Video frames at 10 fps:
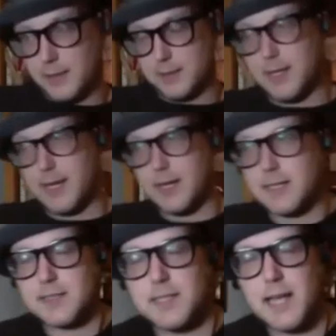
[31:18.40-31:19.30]
And,
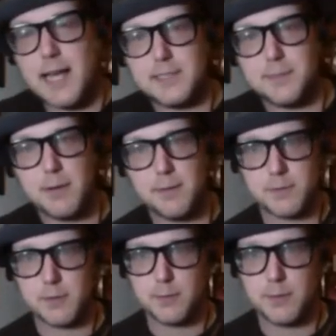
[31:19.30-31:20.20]
it's an as above,
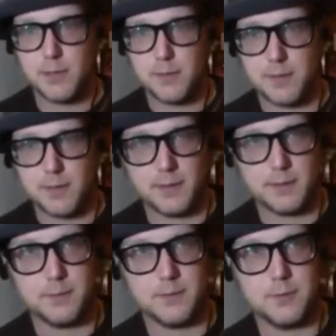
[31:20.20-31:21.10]
so below thing,
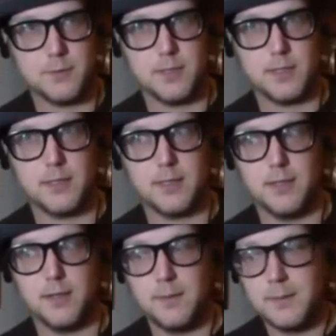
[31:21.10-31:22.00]
truly,
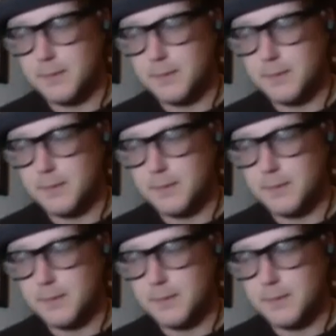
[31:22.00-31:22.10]
you know?